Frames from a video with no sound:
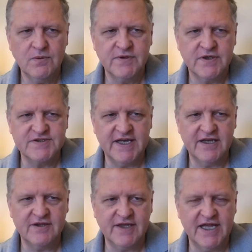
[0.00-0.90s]
there's that
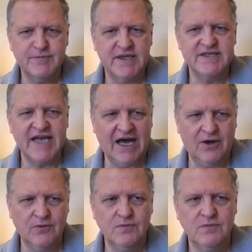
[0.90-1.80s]
L again,
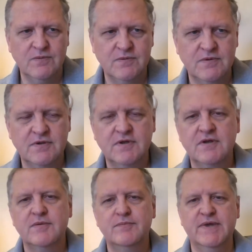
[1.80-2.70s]
mental,
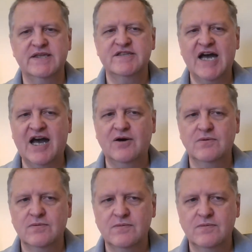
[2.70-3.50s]
mental.